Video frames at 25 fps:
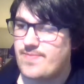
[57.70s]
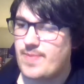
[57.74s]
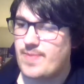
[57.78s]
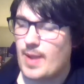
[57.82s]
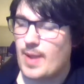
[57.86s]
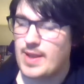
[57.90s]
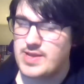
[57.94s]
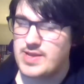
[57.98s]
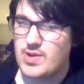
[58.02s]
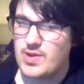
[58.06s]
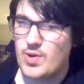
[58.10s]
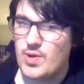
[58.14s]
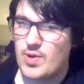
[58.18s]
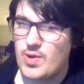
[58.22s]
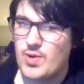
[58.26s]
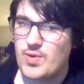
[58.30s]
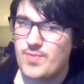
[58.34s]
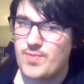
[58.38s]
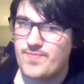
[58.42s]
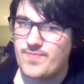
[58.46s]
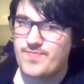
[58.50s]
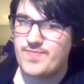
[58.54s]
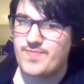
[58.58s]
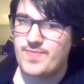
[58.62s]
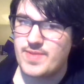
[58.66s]
as a
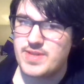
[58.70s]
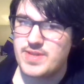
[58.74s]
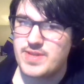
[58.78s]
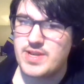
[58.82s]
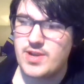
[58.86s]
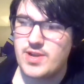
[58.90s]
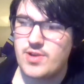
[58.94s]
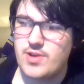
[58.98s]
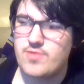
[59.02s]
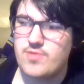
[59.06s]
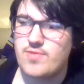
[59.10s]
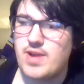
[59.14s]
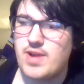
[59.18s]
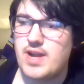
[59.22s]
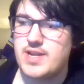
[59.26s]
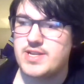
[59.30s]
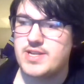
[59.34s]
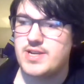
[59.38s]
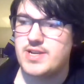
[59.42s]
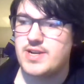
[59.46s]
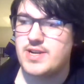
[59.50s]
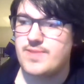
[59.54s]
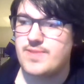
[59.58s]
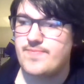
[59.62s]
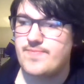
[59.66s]
whole, it's a good
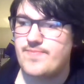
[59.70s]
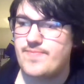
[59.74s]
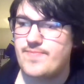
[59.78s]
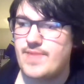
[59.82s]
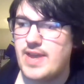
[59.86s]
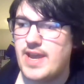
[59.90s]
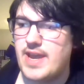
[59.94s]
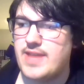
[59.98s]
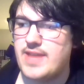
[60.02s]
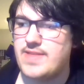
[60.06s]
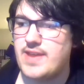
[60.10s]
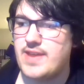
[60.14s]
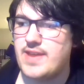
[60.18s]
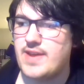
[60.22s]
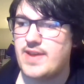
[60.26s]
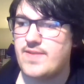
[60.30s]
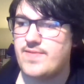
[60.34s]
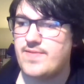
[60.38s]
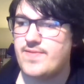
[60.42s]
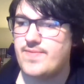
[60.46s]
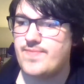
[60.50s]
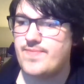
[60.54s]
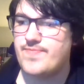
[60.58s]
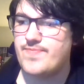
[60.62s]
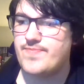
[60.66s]
roster. And they
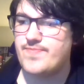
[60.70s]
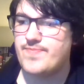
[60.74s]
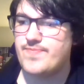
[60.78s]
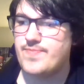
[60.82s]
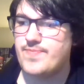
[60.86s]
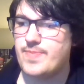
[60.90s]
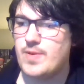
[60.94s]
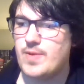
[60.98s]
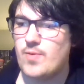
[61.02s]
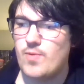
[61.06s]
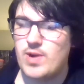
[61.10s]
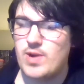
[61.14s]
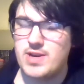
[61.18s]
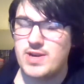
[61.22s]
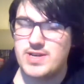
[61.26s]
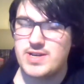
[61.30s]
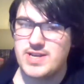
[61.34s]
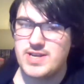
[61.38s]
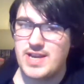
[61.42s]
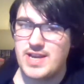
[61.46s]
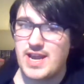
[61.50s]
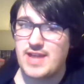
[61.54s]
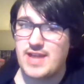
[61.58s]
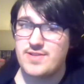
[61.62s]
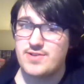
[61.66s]
have worked
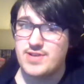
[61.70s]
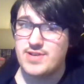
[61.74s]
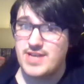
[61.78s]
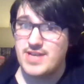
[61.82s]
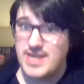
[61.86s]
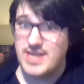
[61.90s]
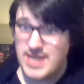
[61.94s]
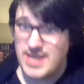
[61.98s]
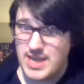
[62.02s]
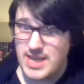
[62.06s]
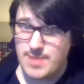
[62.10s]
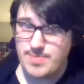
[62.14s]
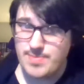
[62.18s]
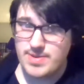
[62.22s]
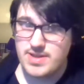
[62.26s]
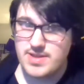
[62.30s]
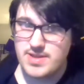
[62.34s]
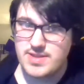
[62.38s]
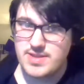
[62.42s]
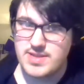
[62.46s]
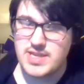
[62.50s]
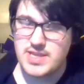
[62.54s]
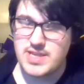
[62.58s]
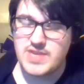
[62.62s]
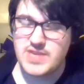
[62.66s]
together to keep
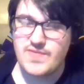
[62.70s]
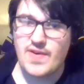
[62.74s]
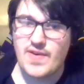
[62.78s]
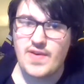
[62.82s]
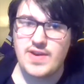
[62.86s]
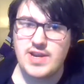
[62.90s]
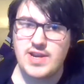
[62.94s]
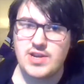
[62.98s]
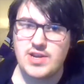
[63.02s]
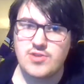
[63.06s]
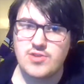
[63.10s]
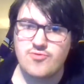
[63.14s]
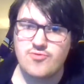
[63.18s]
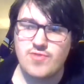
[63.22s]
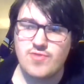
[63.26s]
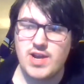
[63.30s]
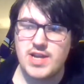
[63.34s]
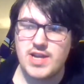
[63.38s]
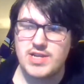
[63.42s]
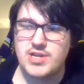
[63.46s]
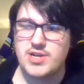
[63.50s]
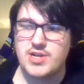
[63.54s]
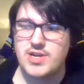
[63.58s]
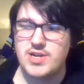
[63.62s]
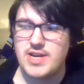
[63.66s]
this very good
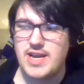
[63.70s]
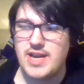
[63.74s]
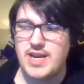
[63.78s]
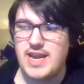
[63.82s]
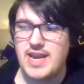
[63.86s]
roster